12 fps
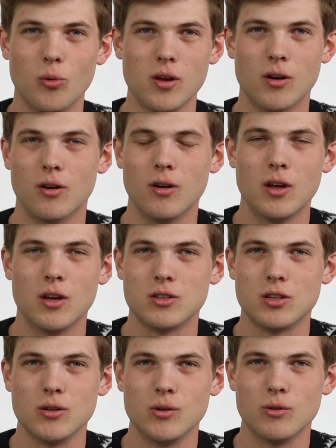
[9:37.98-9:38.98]
the wheel
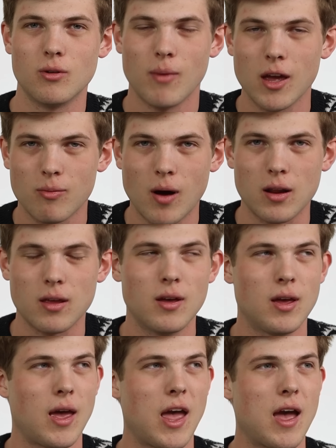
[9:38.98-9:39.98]
to make money.
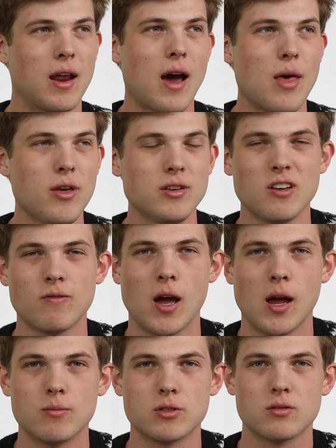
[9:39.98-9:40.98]
And I think
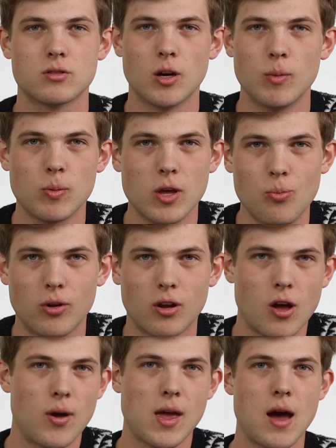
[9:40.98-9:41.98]
sometimes so many people are
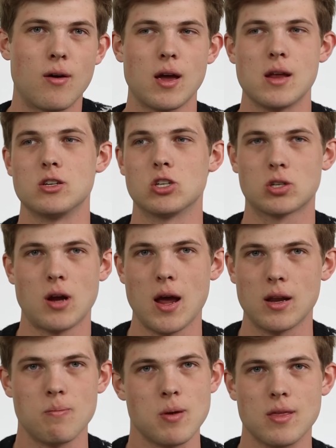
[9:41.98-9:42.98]
going out and just
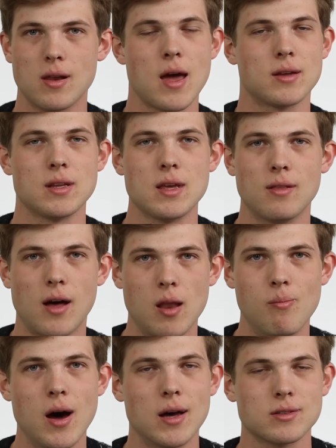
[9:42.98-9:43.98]
trying to be the next
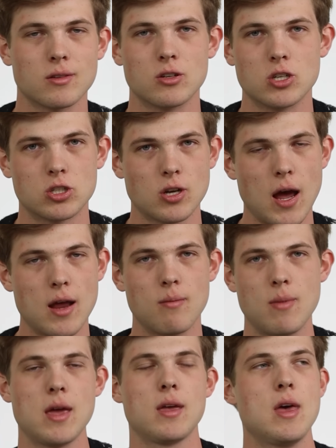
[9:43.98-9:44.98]
Elon Musk. They're just trying to
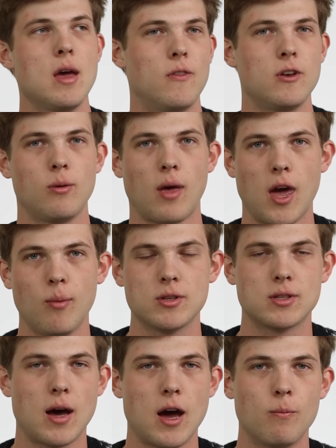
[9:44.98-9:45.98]
make the new
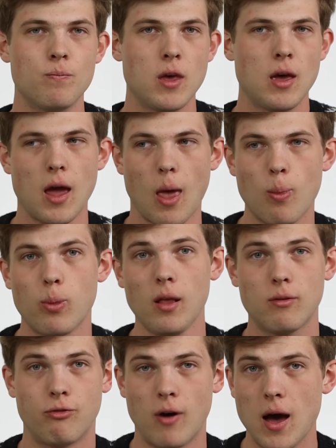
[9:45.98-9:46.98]
Amazon. And
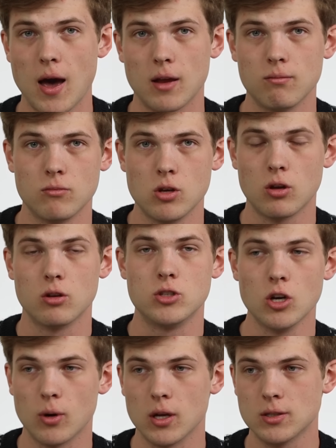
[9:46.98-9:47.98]
that's fine. You can
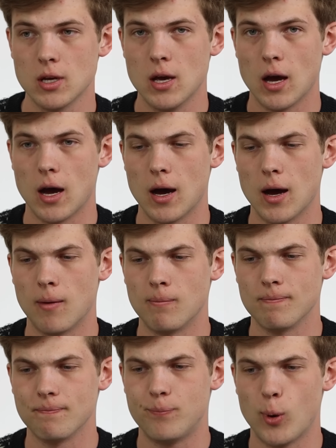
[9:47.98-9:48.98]
do it.
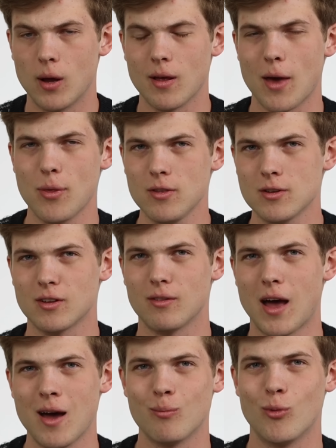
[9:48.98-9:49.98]
Um, but I think there's a
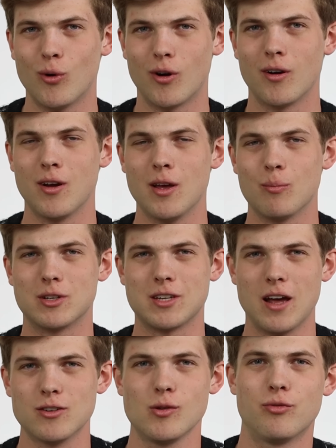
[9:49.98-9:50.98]
lot more
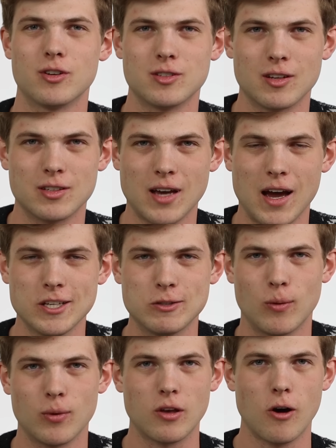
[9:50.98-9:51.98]
potential for
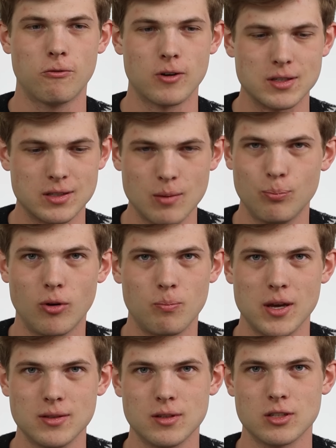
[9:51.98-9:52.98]
success when we go for simple
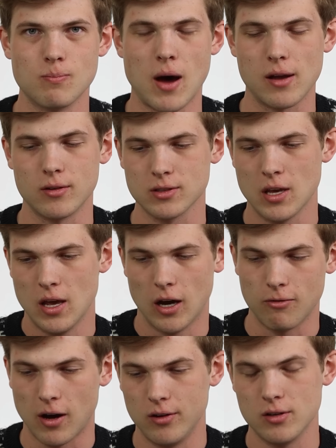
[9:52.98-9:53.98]
business models
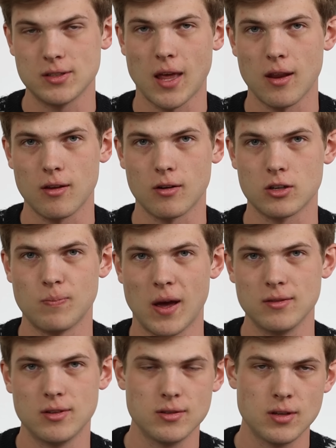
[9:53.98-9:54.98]
of understanding your
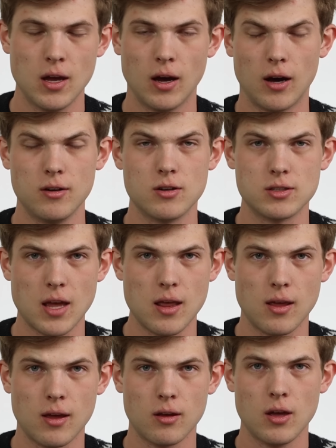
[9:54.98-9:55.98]
expenses,
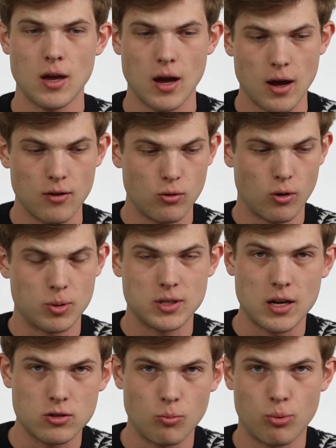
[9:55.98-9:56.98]
understanding uh, your
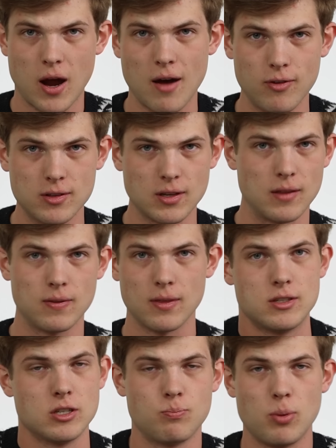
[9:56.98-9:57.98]
potential profits, and
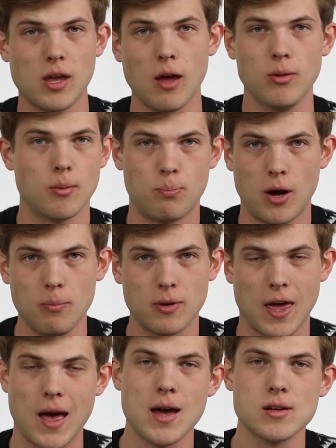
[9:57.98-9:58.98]
just being able to pump
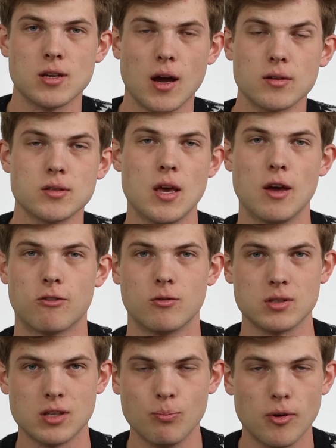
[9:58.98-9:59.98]
cash out from
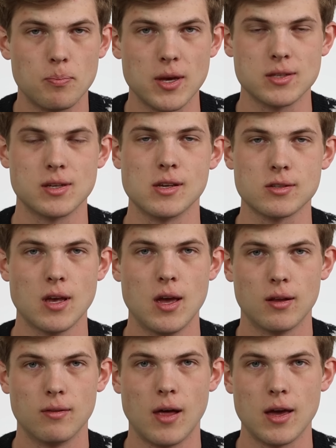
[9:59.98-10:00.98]
a simple business
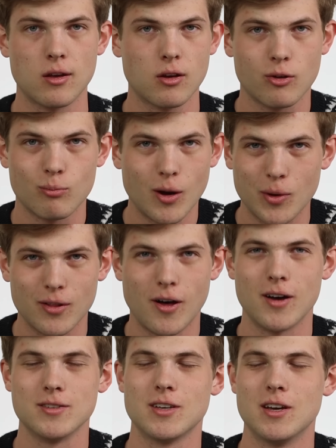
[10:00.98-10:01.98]
like mowing
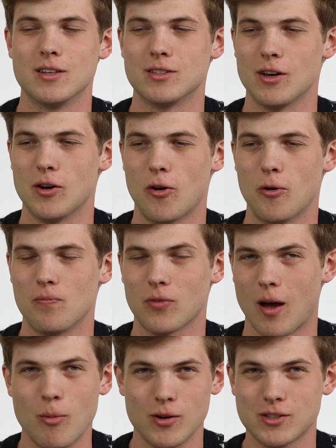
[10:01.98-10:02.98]
lawns. So
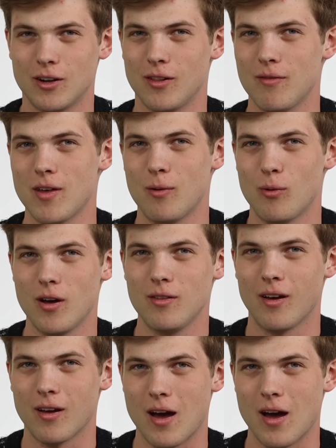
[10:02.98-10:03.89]
I'm always going to love that one.